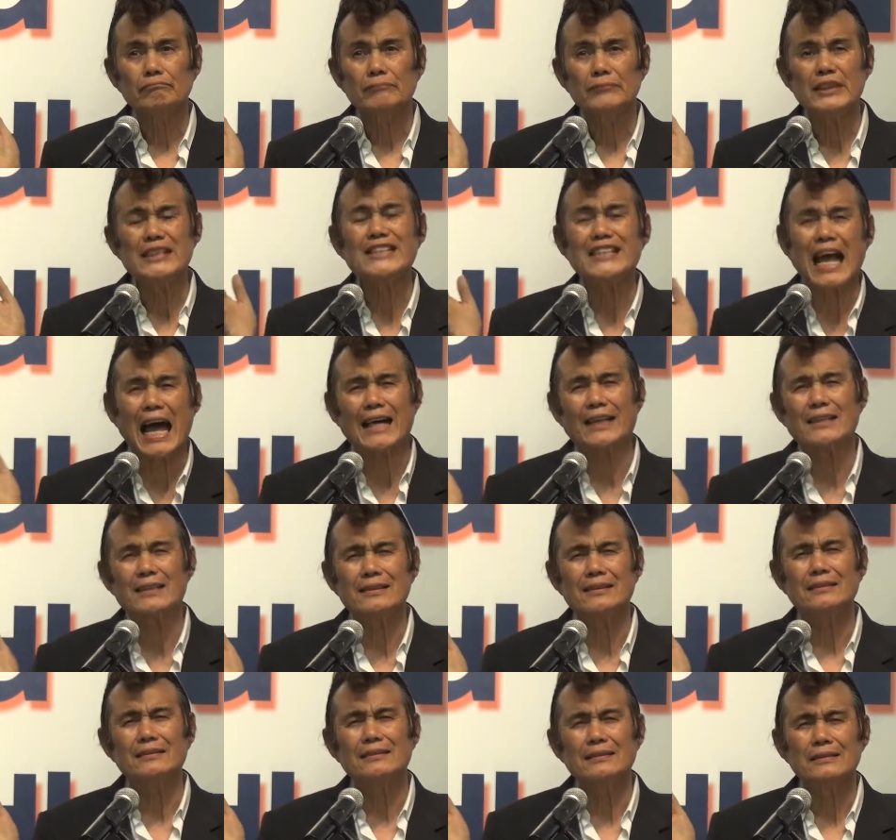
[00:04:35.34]

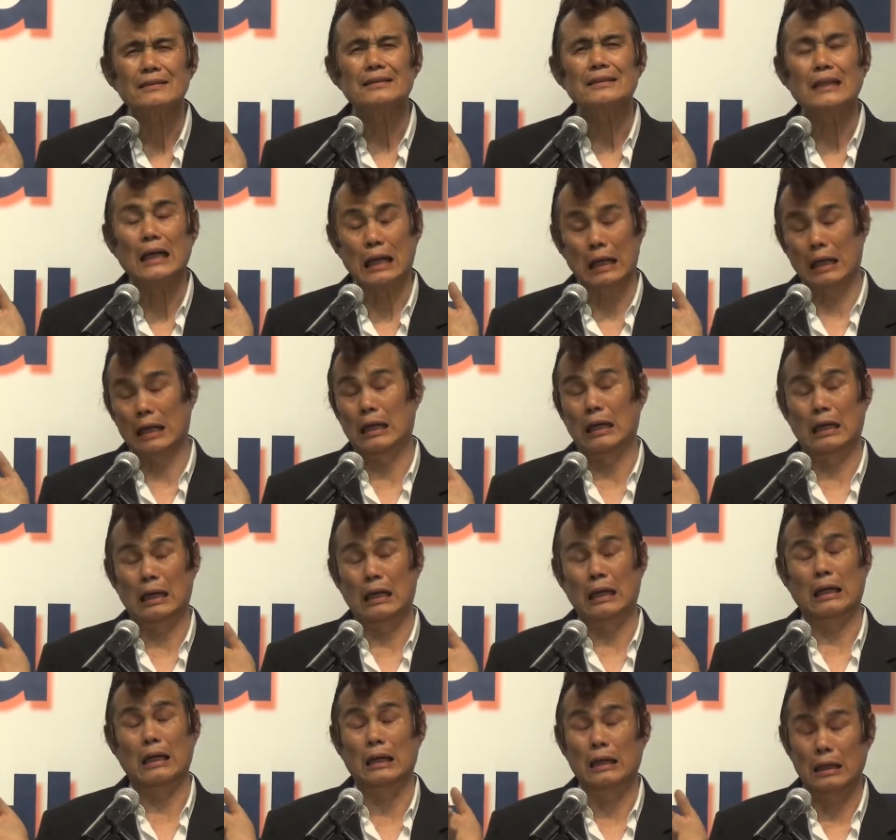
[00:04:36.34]
recite
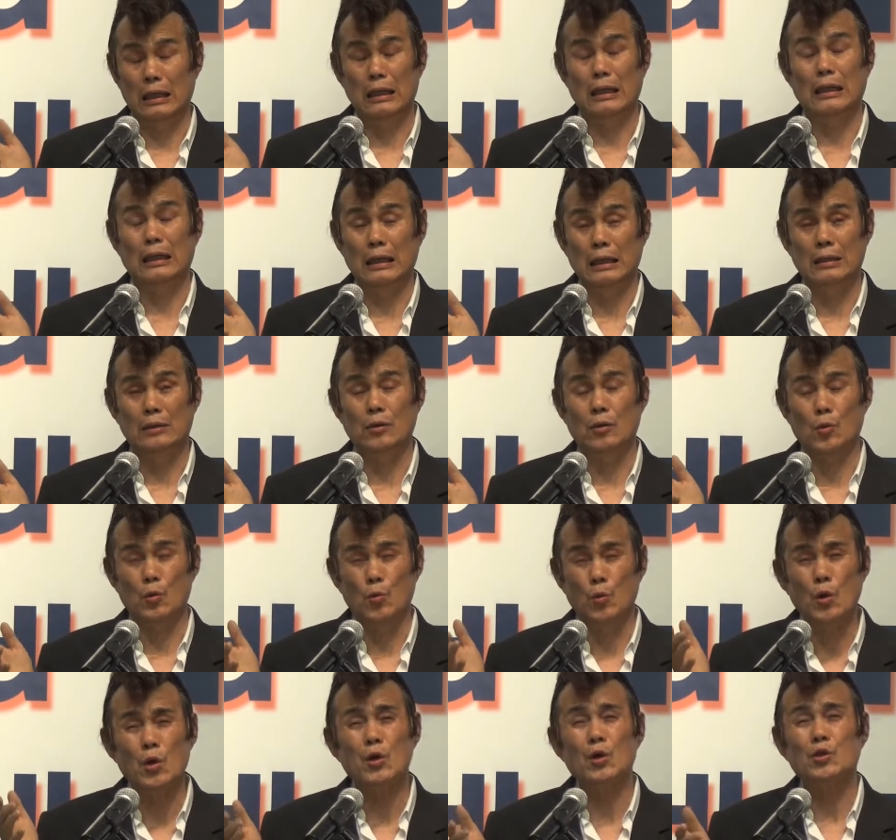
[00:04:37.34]
the
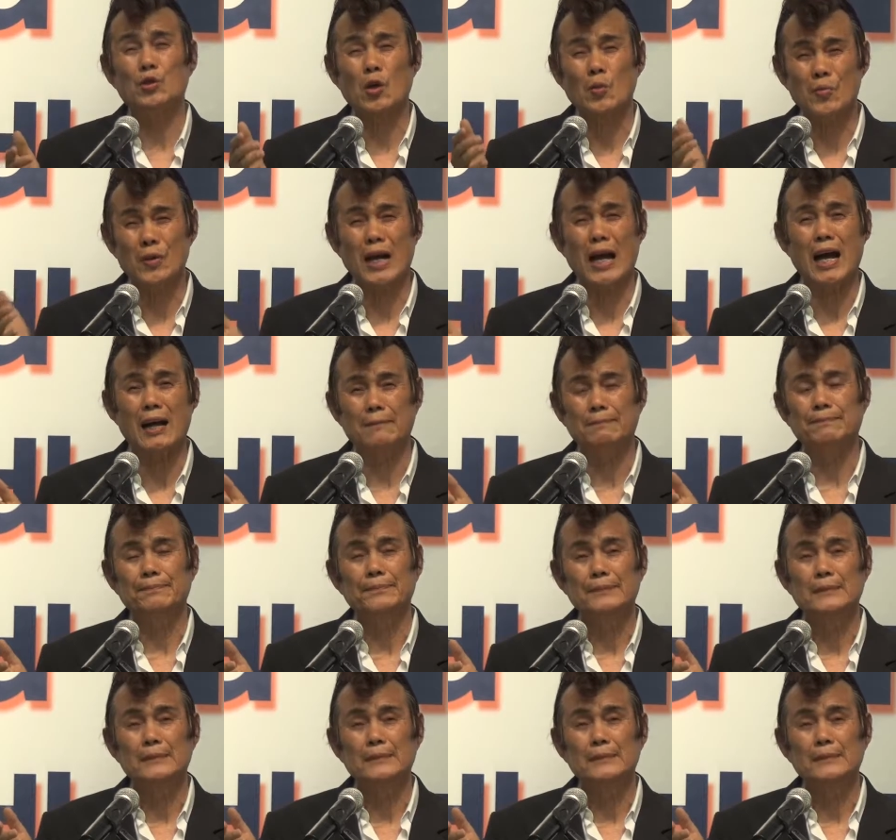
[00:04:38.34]
word of God,